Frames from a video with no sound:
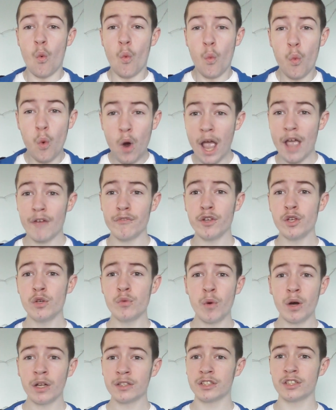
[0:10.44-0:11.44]
Whatever you
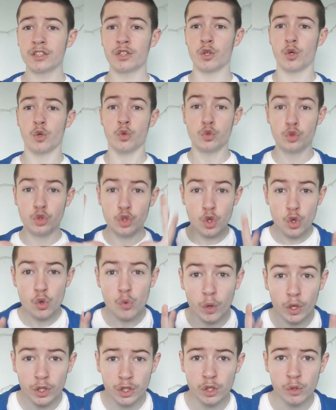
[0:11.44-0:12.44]
want to do, do
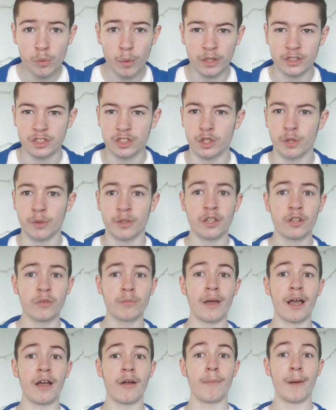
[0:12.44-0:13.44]
what you want to do. It doesn't
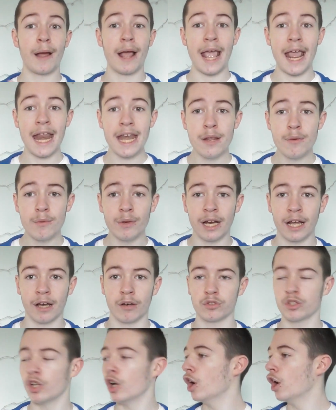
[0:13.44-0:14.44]
matter about anyone
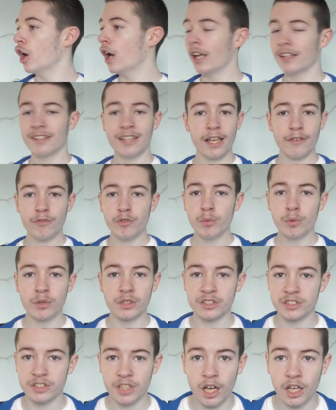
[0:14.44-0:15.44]
else. Say if you want
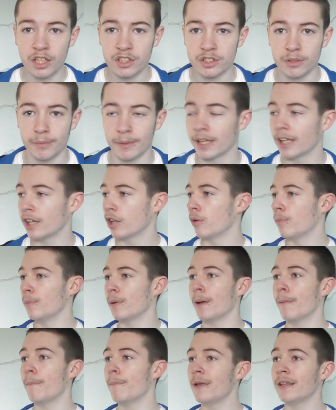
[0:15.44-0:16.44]
to start something, it could
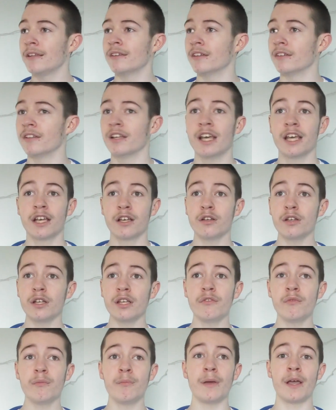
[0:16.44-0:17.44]
be a business, it could
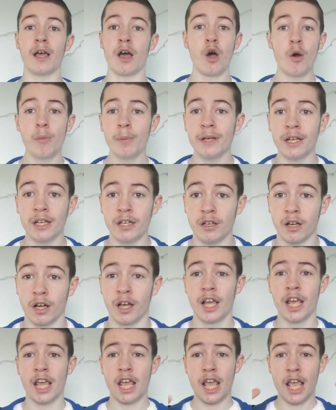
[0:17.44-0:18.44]
even be a hobby that you love.
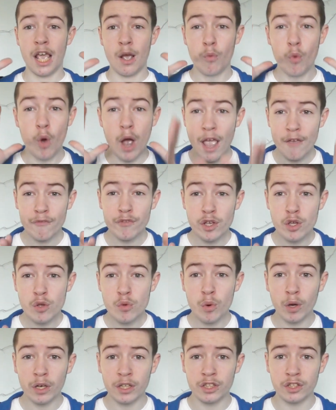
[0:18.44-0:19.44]
Whatever you
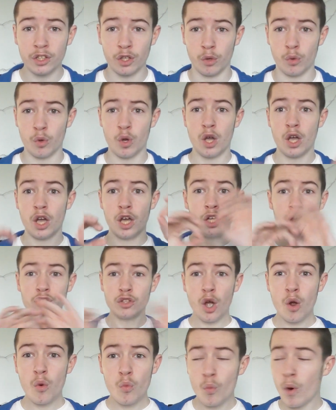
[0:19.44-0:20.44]
want to do,
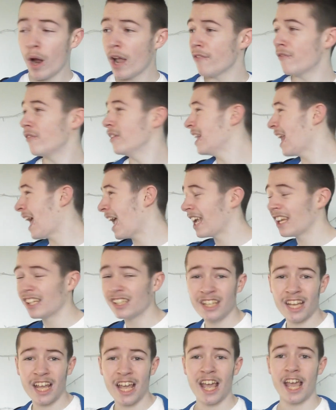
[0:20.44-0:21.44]
don't wait for
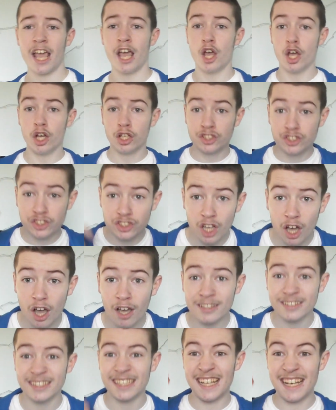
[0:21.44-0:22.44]
next year.
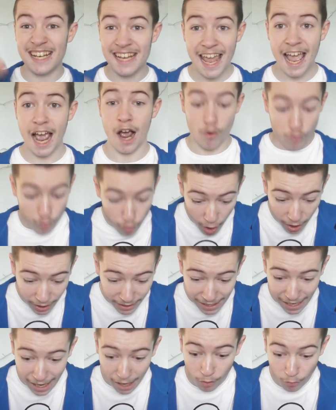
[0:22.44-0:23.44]
Start it now, right
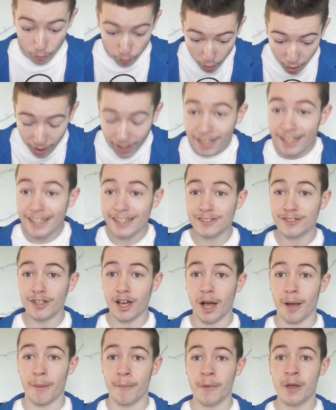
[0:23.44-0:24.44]
at this
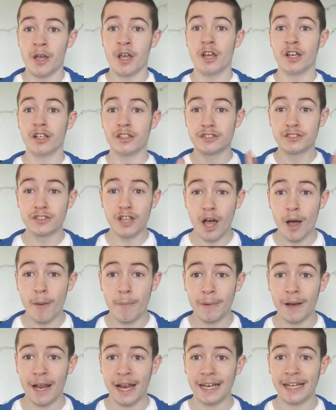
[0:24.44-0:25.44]
time.
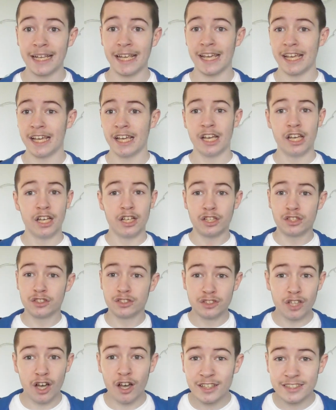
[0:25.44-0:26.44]
Start planning it,
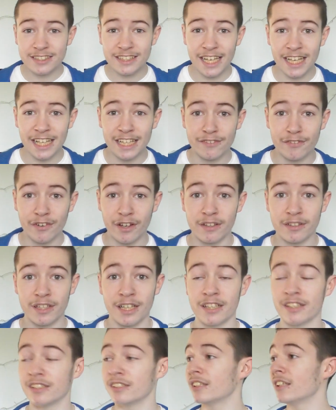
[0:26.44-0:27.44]
start setting the
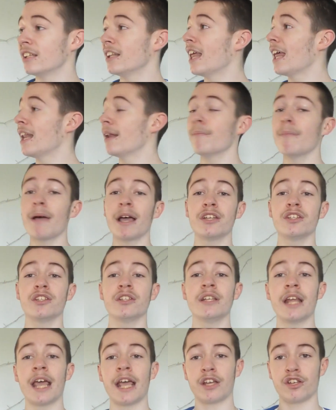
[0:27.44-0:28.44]
foundations, and then
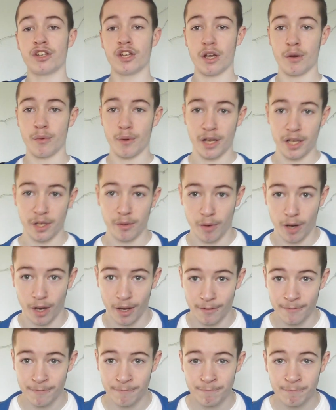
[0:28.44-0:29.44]
imagine next year where you
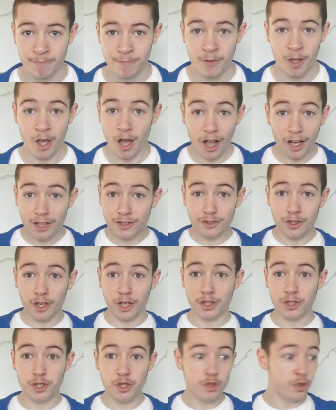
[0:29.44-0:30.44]
are. I
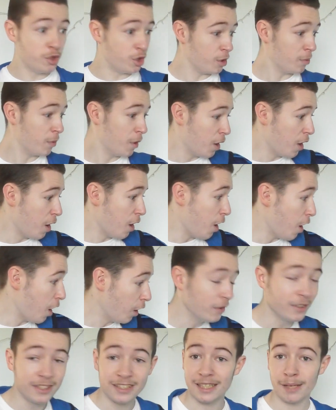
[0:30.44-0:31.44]
started YouTube
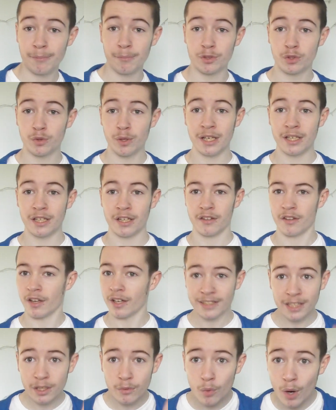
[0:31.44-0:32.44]
on December 20th.
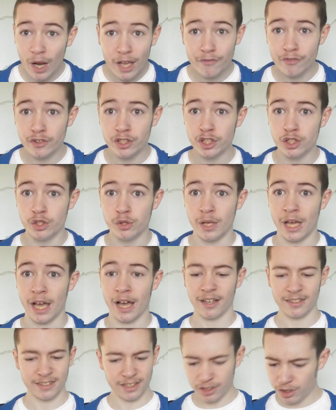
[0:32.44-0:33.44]
I didn't wait for the new year.
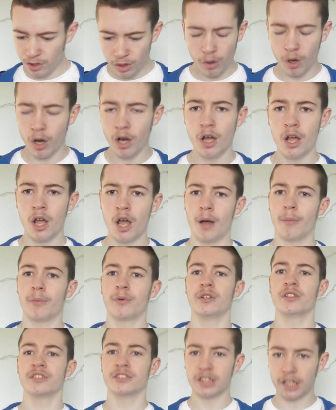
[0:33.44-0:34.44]
I said, you know what, I'm
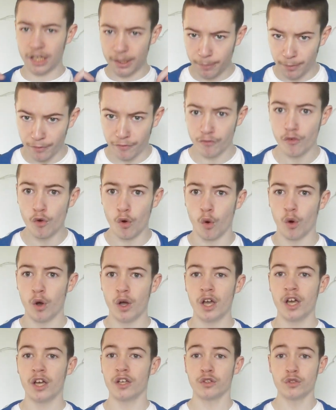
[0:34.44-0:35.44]
going to start it
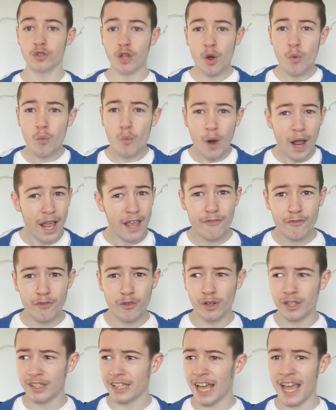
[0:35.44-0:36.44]
before. So don't wait
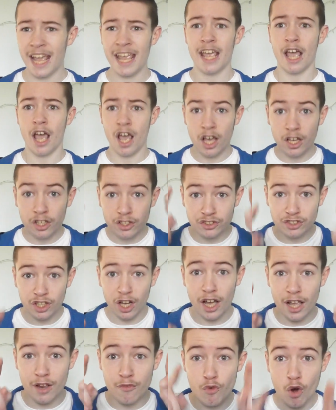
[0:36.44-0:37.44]
for a day,
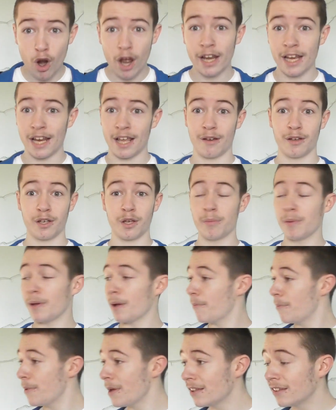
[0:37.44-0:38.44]
start it right now. It could be
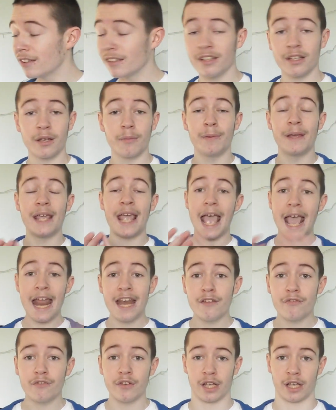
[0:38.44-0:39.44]
a business, it could be
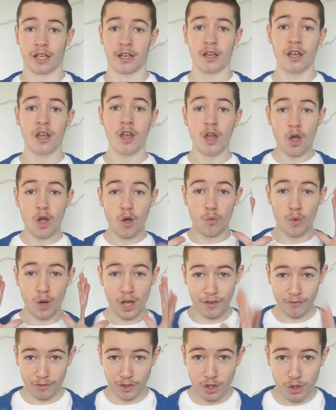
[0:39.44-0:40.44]
anything.
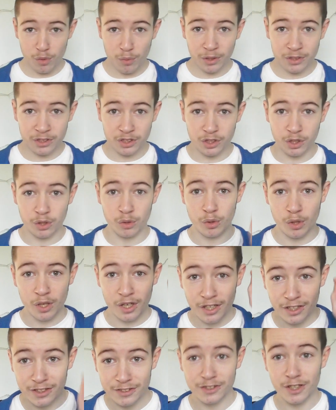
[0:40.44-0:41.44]
Whatever you want to
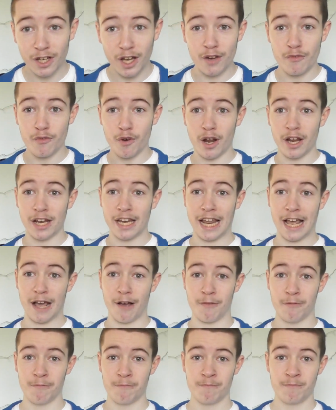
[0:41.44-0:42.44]
do, start it right
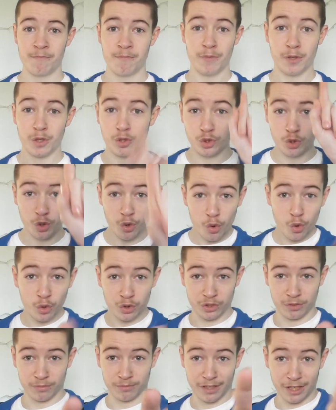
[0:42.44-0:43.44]
now. Because you're
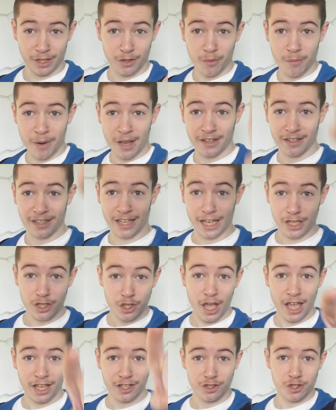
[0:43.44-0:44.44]
awesome and you're amazing, and
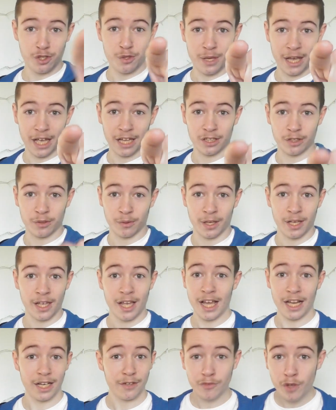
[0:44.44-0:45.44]
yes, you can do it.
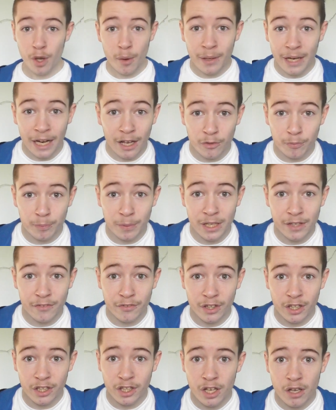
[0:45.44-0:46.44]
And if no one else
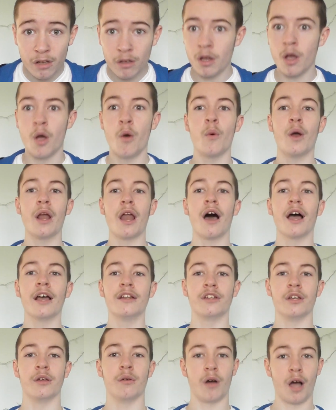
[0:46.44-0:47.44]
believes in you, well, I
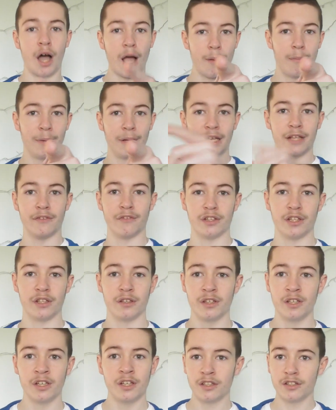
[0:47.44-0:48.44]
do. I believe in
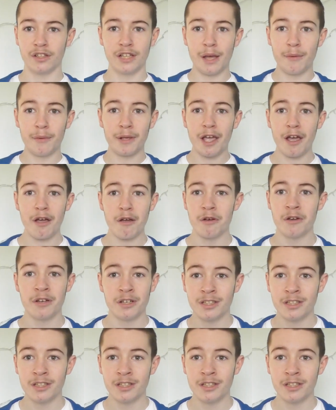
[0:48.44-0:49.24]
you. So there we go.